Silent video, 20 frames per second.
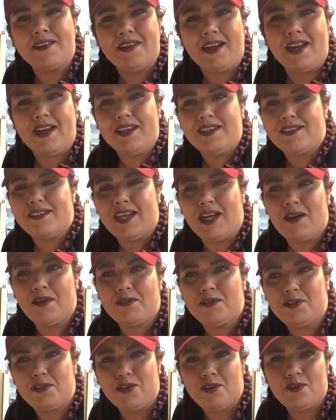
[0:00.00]
if I want to
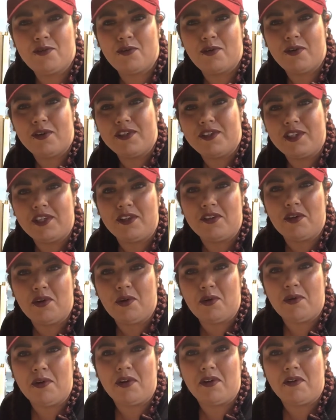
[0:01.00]
put it in the
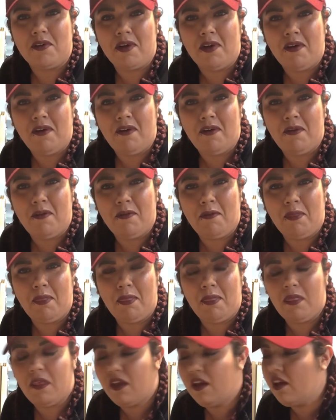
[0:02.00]
yeasted. I don't know what I'm talking
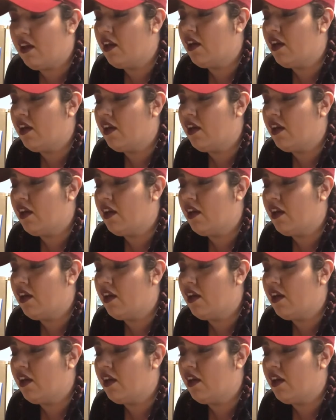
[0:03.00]
about.